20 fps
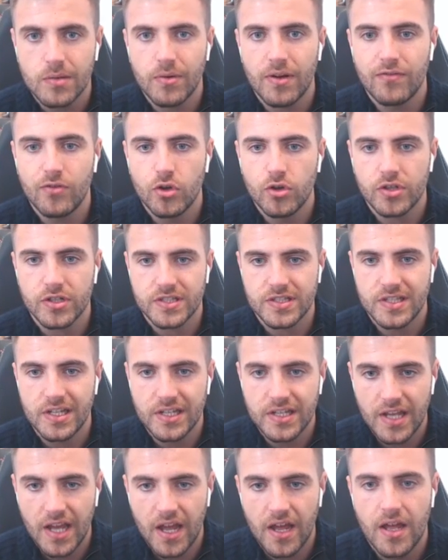we have Lucas
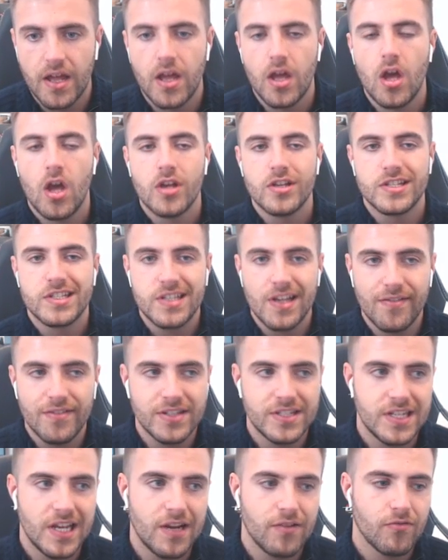Digne,
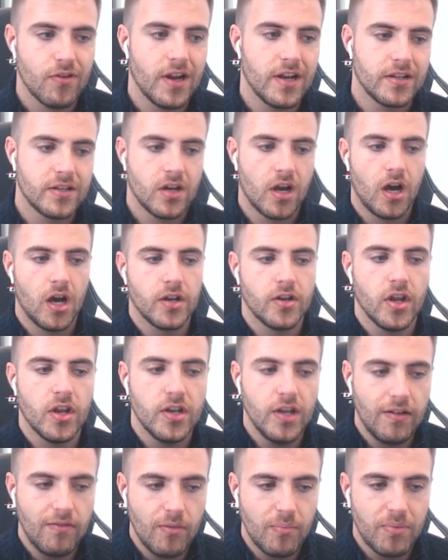78 rated card.
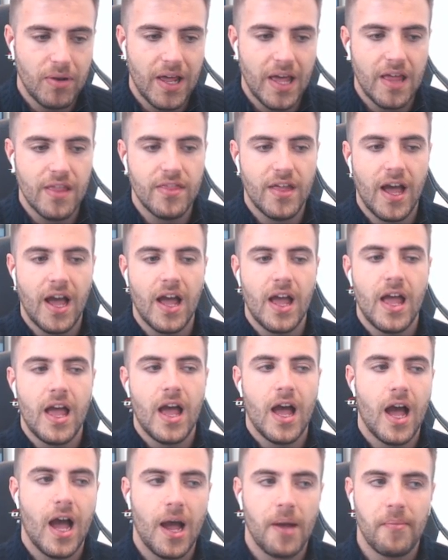Another player that
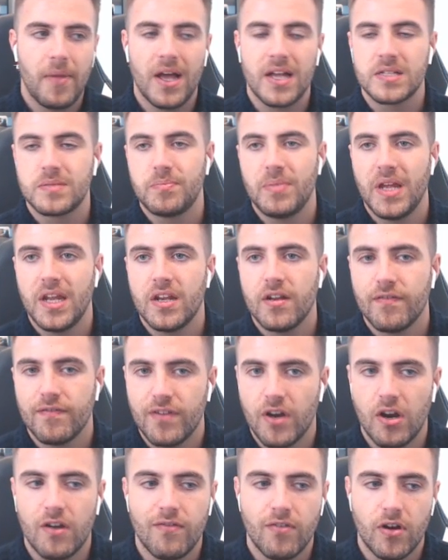um, has been
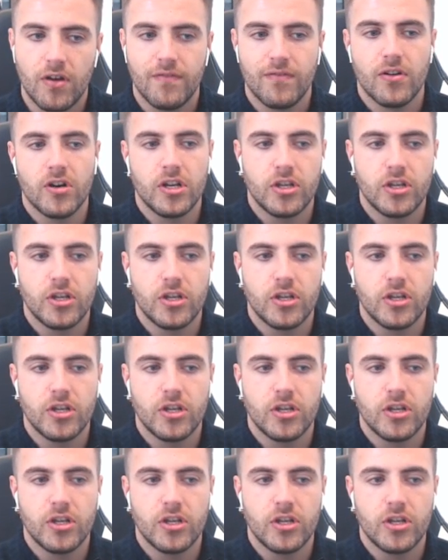very, very, very